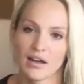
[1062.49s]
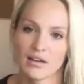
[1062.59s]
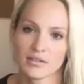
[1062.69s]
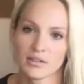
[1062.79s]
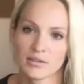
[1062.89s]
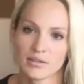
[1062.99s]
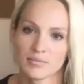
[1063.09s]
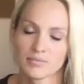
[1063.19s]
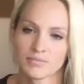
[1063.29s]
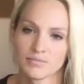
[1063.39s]
I started this
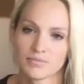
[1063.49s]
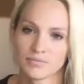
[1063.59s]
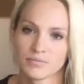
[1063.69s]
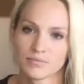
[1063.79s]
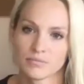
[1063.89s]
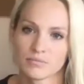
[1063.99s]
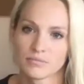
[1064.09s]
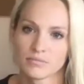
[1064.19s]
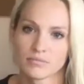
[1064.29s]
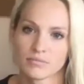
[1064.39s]
podcast, we only had a
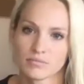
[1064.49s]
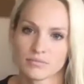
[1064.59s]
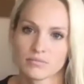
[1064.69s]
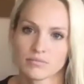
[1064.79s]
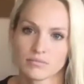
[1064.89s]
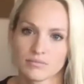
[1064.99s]
few listeners for the